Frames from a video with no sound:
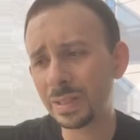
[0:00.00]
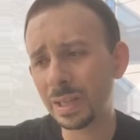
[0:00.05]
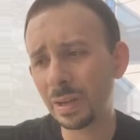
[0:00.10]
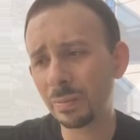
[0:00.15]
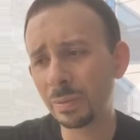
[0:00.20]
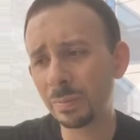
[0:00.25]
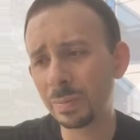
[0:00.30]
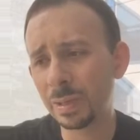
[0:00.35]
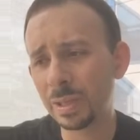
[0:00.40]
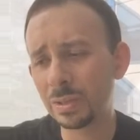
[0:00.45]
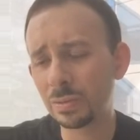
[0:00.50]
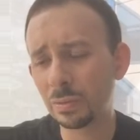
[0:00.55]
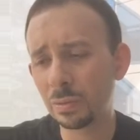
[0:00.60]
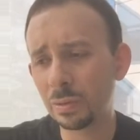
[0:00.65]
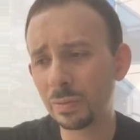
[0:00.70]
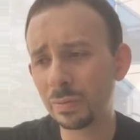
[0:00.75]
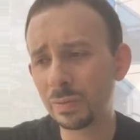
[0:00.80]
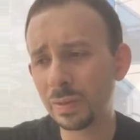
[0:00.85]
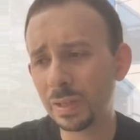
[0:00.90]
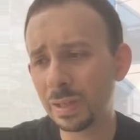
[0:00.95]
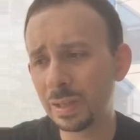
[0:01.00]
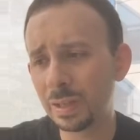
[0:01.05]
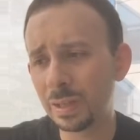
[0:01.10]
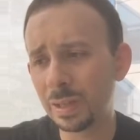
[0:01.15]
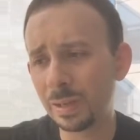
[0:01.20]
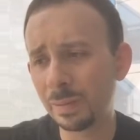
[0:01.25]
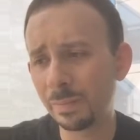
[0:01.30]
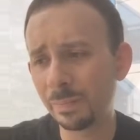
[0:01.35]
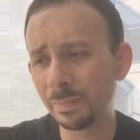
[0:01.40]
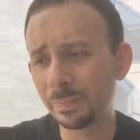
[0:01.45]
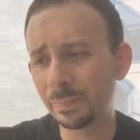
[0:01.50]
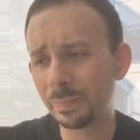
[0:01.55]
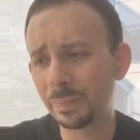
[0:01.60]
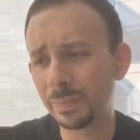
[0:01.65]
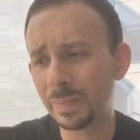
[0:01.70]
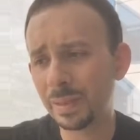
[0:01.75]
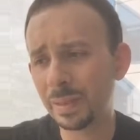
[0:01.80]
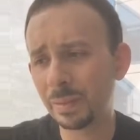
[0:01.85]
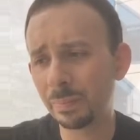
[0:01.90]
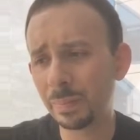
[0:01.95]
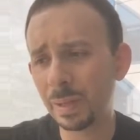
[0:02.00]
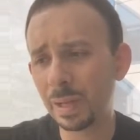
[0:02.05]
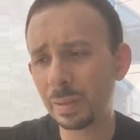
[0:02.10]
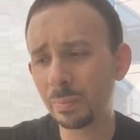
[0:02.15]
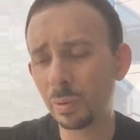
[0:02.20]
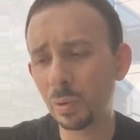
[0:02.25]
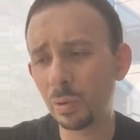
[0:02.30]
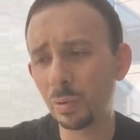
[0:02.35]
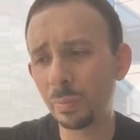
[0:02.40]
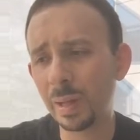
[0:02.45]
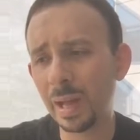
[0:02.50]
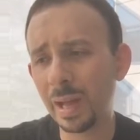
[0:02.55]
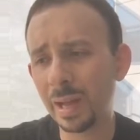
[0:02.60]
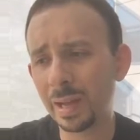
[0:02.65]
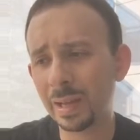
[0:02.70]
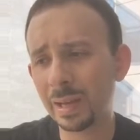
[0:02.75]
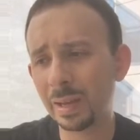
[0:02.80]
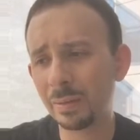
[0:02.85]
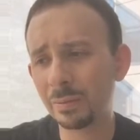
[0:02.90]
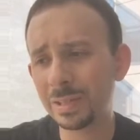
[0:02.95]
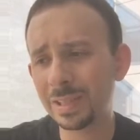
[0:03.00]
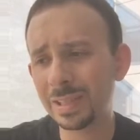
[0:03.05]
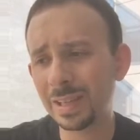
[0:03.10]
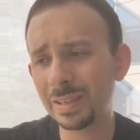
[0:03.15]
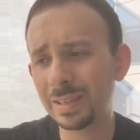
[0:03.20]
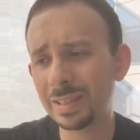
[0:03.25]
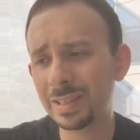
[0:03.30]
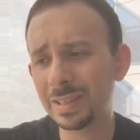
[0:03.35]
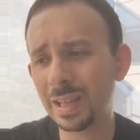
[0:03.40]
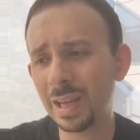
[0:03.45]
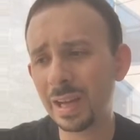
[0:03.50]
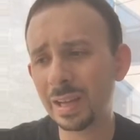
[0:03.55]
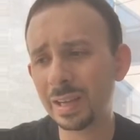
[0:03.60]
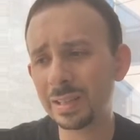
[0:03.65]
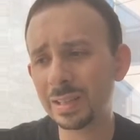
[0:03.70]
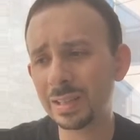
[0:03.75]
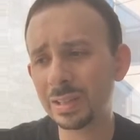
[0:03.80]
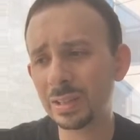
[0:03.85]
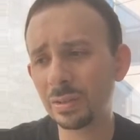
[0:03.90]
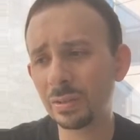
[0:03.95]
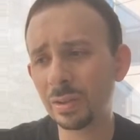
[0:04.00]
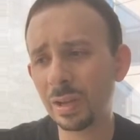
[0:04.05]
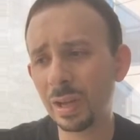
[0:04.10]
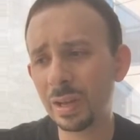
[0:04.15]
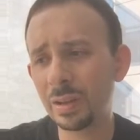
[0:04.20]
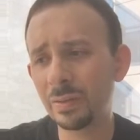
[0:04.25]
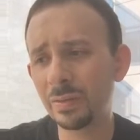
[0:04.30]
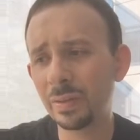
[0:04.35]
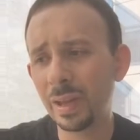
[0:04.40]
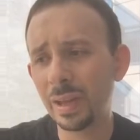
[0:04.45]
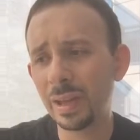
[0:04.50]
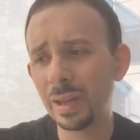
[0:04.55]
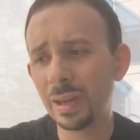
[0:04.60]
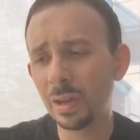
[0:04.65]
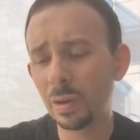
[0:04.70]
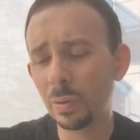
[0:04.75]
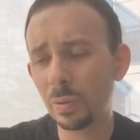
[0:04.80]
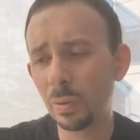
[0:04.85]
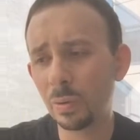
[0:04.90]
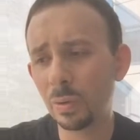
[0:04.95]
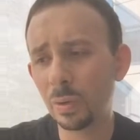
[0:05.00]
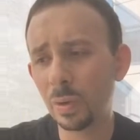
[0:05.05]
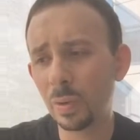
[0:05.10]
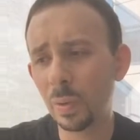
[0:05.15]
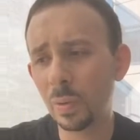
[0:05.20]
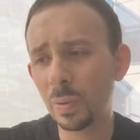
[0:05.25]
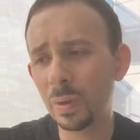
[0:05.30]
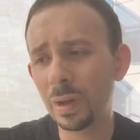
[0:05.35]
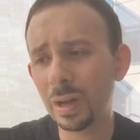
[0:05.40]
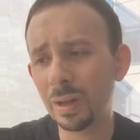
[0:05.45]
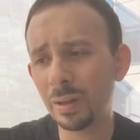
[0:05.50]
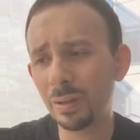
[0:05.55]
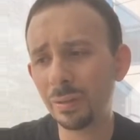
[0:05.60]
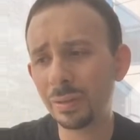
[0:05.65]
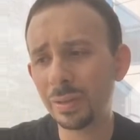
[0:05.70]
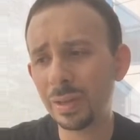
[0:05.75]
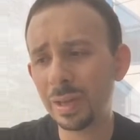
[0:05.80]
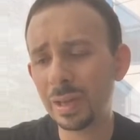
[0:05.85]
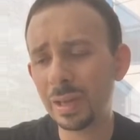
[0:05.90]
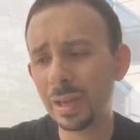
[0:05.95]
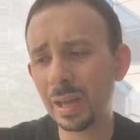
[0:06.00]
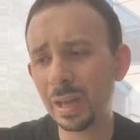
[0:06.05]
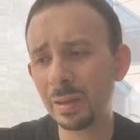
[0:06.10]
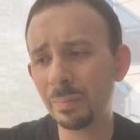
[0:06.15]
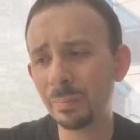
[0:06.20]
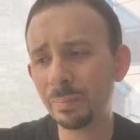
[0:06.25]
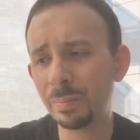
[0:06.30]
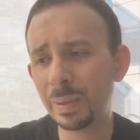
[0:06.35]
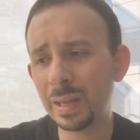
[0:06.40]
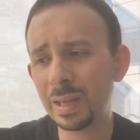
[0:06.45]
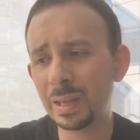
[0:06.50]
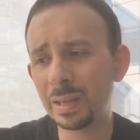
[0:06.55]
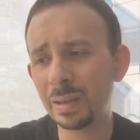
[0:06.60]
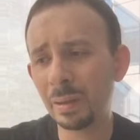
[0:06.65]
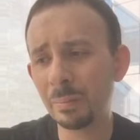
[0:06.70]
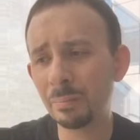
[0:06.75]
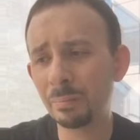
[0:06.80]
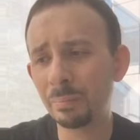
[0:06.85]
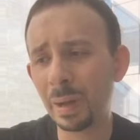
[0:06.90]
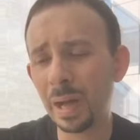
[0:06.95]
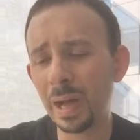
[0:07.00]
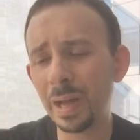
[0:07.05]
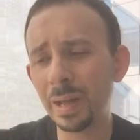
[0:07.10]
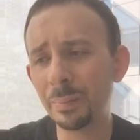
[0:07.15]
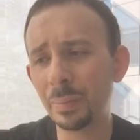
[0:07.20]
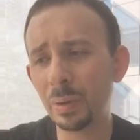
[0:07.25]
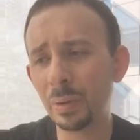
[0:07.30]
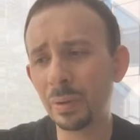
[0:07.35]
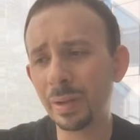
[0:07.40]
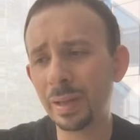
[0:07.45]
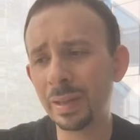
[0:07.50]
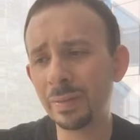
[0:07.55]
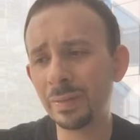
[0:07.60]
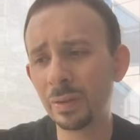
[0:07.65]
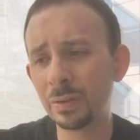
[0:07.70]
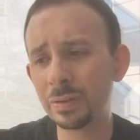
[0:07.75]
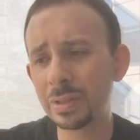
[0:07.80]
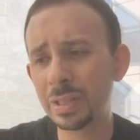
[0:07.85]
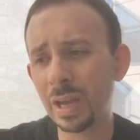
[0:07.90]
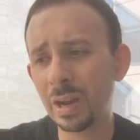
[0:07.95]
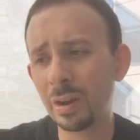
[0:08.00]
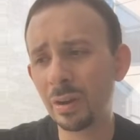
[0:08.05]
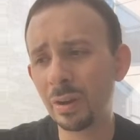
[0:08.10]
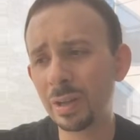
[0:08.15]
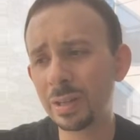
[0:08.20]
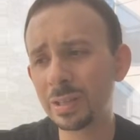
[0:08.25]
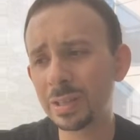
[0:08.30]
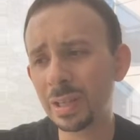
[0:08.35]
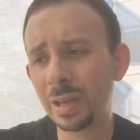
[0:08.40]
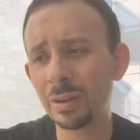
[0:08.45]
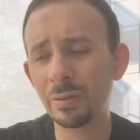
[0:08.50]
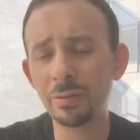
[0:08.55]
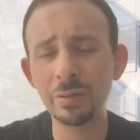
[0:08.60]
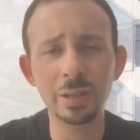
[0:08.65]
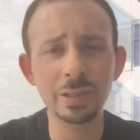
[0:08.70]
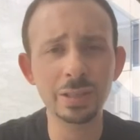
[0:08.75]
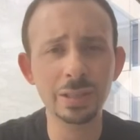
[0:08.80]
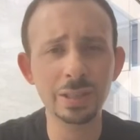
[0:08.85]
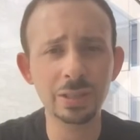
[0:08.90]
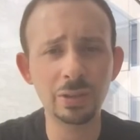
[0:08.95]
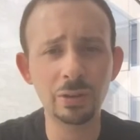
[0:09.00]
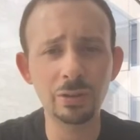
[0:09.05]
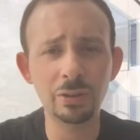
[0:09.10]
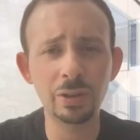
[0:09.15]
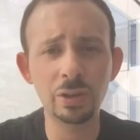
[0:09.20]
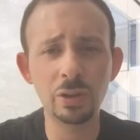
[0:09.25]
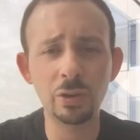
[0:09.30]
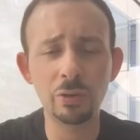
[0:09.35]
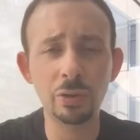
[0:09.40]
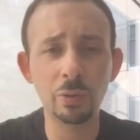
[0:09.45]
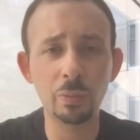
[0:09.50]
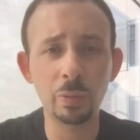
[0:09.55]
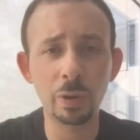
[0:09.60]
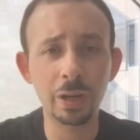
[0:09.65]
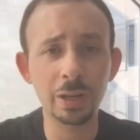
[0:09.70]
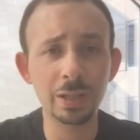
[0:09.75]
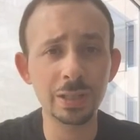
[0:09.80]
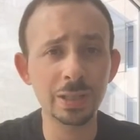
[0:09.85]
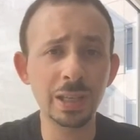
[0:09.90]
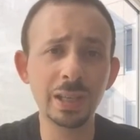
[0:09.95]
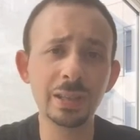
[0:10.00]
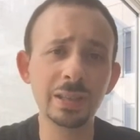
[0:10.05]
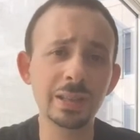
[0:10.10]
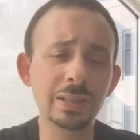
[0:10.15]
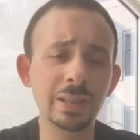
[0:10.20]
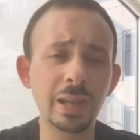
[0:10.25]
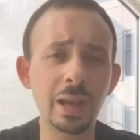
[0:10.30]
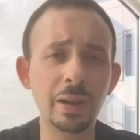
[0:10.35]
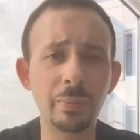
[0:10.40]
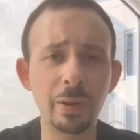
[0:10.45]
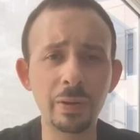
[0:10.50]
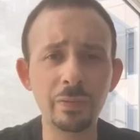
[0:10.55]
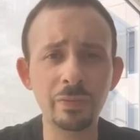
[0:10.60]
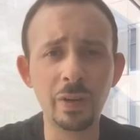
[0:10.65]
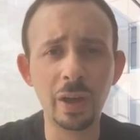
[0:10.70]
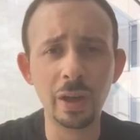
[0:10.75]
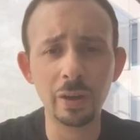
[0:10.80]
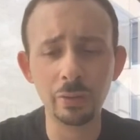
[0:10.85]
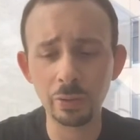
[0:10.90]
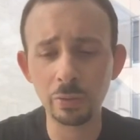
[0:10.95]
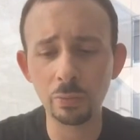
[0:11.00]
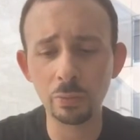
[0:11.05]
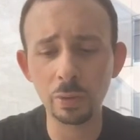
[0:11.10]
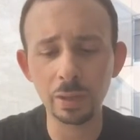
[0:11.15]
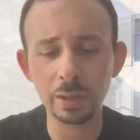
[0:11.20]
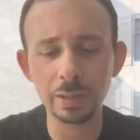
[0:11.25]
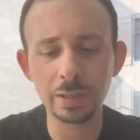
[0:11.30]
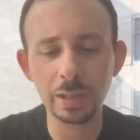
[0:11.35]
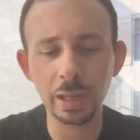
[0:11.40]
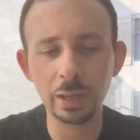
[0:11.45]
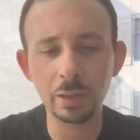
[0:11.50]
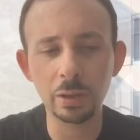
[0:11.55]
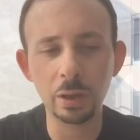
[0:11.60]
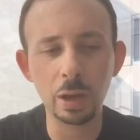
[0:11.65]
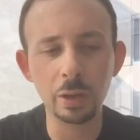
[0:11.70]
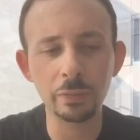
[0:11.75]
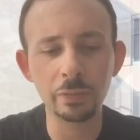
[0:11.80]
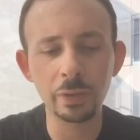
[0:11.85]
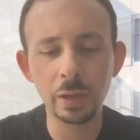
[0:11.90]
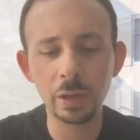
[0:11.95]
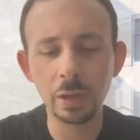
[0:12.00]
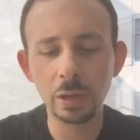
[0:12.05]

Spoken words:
That would be sort of the big pullback, and I would say the stock is still kind of quote unquote healthy and buyable in those areas. I don't necessarily know that we're going to see it. The stock might finally really take off.